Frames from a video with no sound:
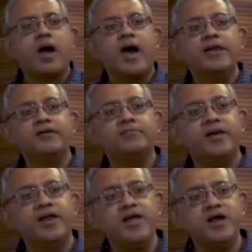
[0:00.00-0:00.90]
And in
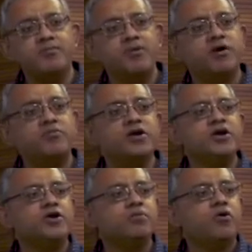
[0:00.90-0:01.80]
building a
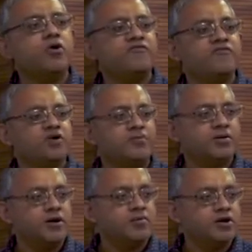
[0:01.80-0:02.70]
permanent abode for a
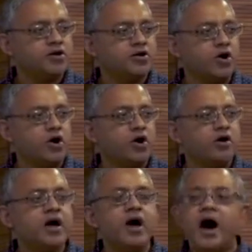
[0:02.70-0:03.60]
permanent god,
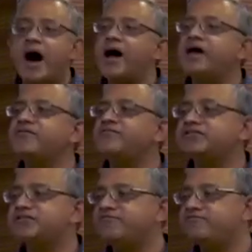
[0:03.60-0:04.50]
I have
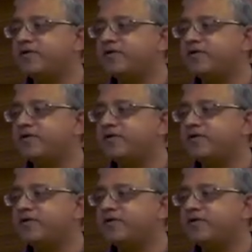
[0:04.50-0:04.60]
achieved